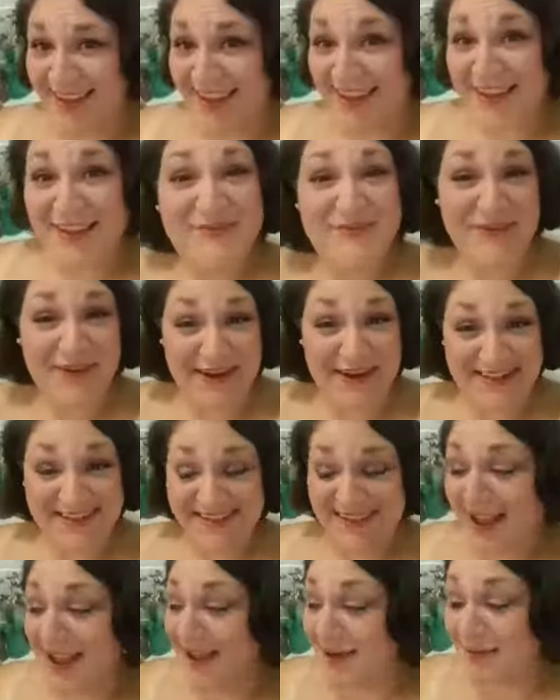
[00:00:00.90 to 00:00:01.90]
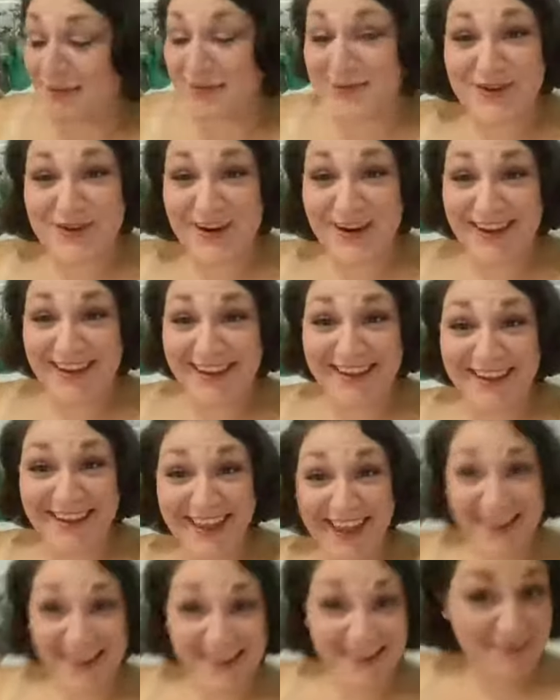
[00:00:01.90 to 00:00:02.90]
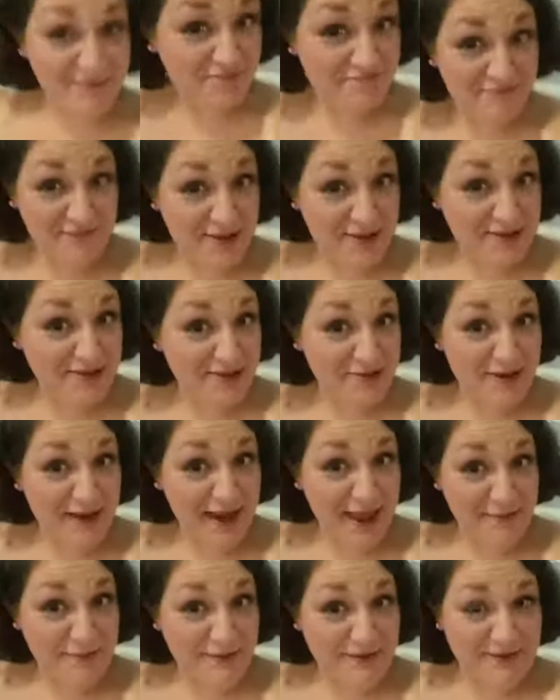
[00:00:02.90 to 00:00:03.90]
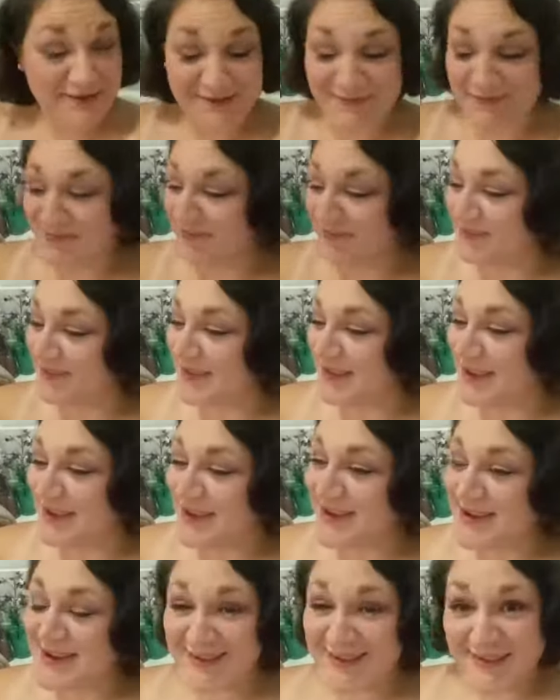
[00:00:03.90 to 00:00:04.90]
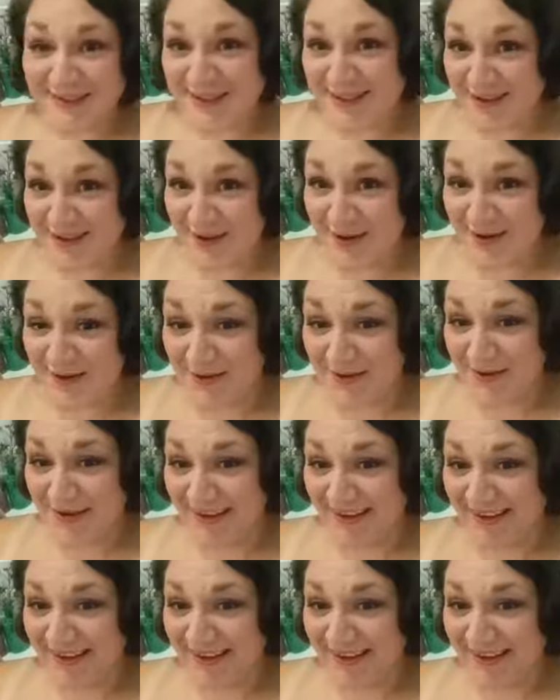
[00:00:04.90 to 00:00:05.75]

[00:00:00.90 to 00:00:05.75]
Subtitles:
Hello friends, I am trying again. Not sure what happened. So,